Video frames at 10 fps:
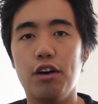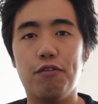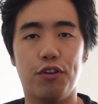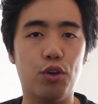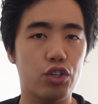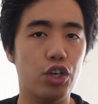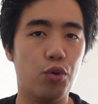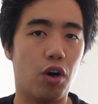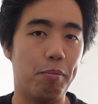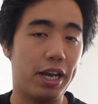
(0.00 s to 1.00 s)
For those of you
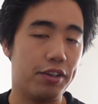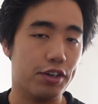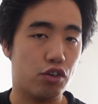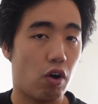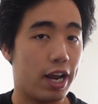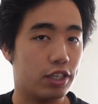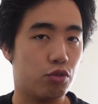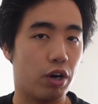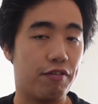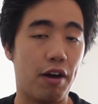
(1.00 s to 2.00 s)
who are making the grind to
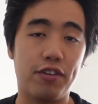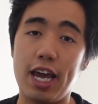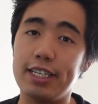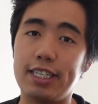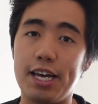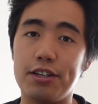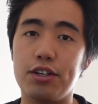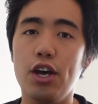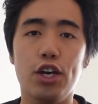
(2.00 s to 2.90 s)
25K status,